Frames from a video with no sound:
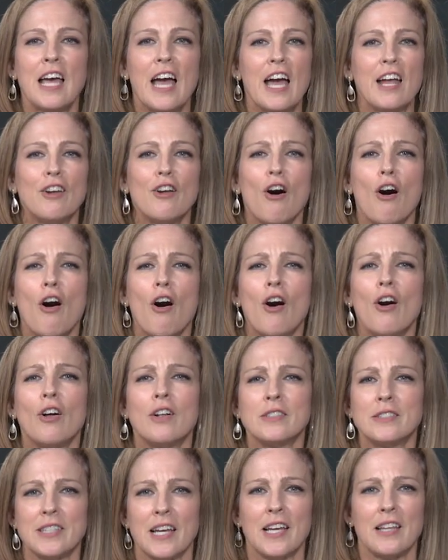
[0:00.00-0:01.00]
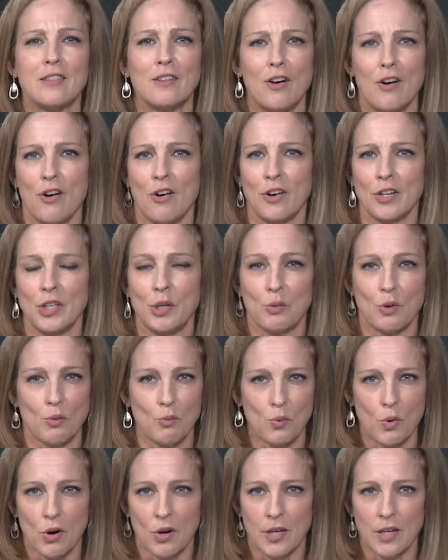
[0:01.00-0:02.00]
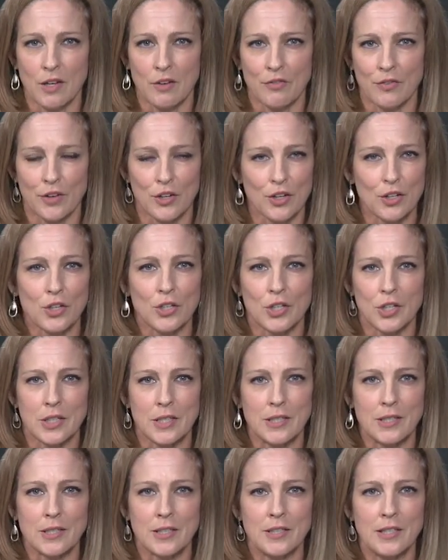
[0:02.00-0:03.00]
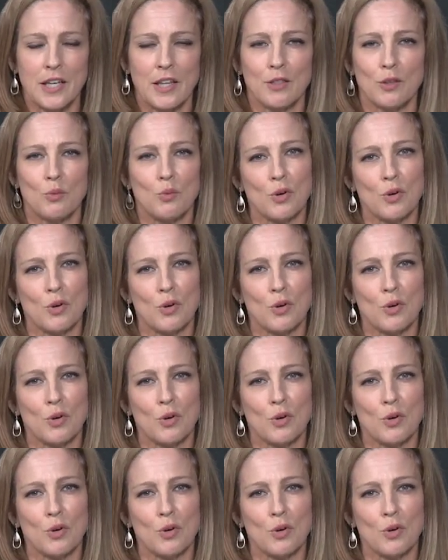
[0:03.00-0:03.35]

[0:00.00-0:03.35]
and all day long you are working for good in the